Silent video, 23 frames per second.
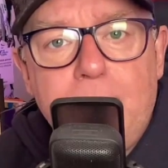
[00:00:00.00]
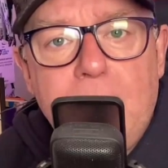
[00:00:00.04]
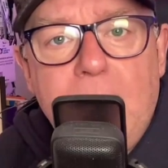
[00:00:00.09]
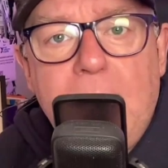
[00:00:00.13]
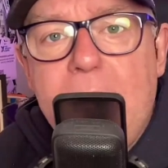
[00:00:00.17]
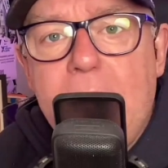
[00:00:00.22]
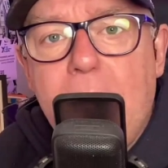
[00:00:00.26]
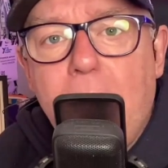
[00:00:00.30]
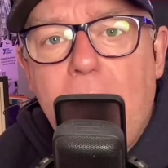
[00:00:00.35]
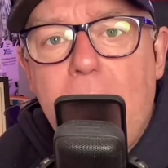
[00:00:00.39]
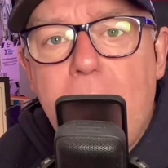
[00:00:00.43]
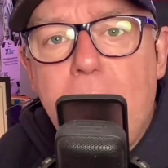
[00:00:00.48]

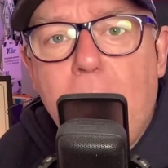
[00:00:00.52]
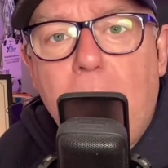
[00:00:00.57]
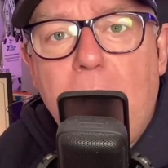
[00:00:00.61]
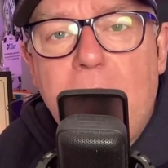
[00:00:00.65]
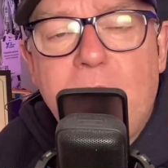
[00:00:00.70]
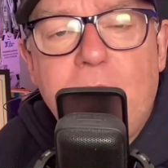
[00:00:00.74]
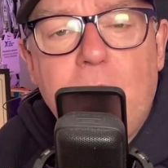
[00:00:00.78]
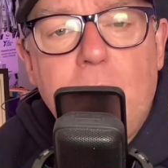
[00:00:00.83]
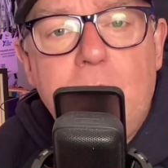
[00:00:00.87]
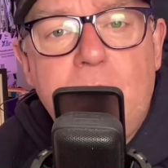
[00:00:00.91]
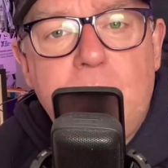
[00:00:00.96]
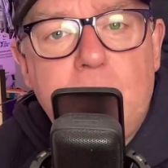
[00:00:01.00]
AI might
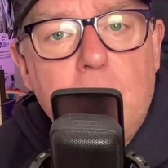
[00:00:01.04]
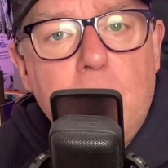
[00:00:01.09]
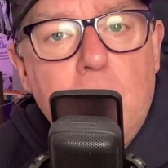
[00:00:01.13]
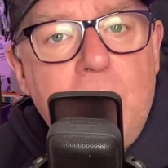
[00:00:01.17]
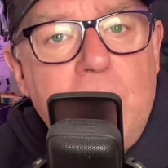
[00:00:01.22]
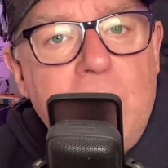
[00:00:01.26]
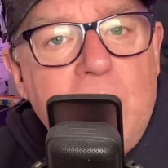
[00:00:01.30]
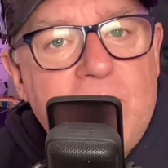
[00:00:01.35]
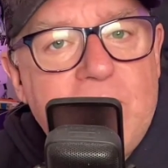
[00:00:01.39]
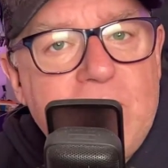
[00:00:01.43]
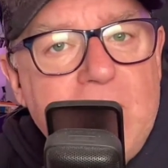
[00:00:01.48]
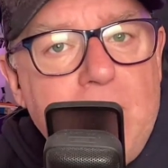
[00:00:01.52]
have absorbed
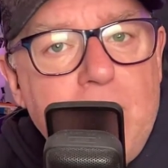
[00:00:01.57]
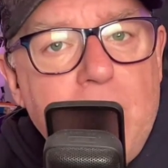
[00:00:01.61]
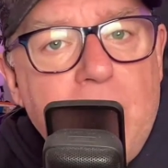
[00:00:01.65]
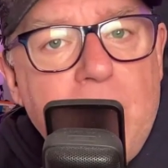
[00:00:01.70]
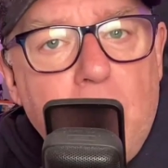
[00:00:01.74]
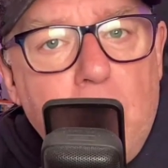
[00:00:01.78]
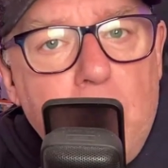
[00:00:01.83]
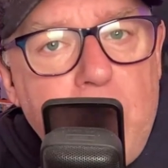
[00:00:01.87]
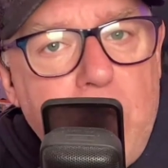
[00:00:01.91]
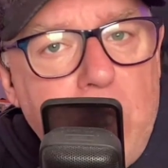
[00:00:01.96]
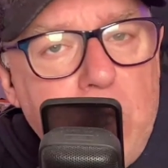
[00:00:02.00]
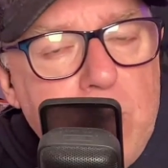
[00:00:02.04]
the sum of
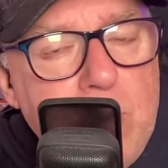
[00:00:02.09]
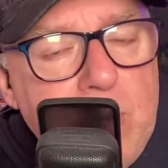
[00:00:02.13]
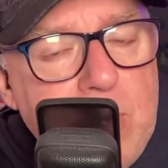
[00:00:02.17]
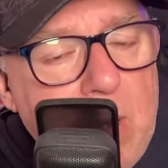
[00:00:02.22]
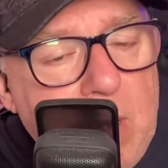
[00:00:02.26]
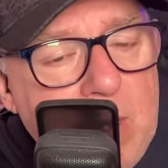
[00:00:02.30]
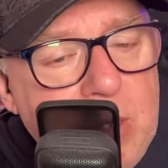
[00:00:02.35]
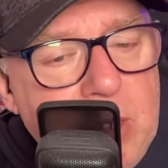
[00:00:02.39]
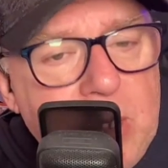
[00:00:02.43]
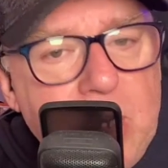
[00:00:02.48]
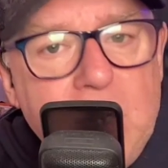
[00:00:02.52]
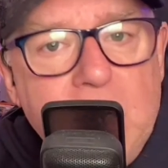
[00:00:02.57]
all human
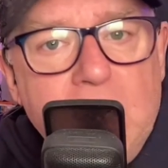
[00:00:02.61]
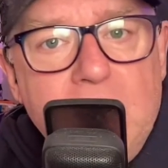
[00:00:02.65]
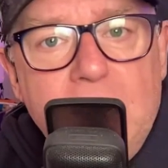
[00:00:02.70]
knowledge,